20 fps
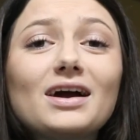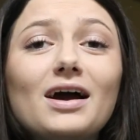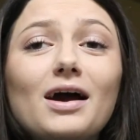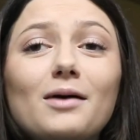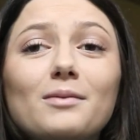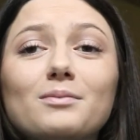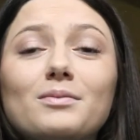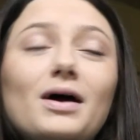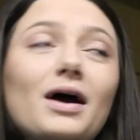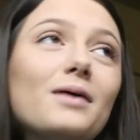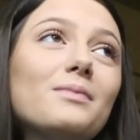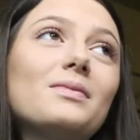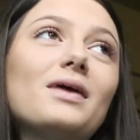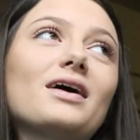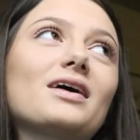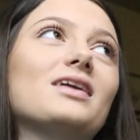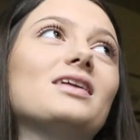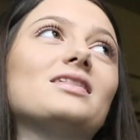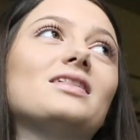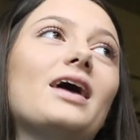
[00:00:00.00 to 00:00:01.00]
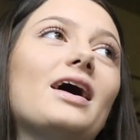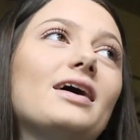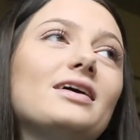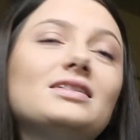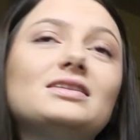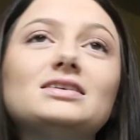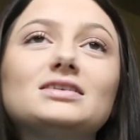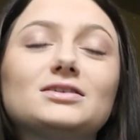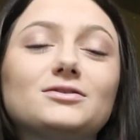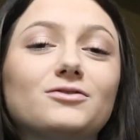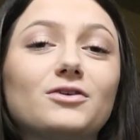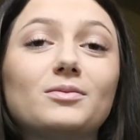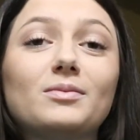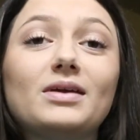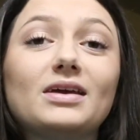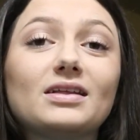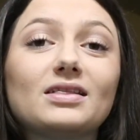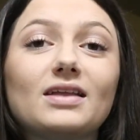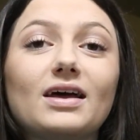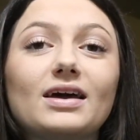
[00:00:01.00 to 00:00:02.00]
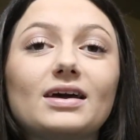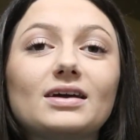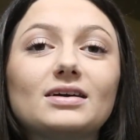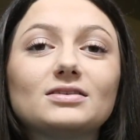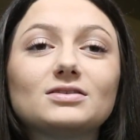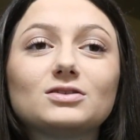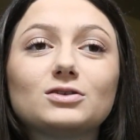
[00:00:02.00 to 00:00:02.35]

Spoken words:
I'm not gonna lie, at least for me, like,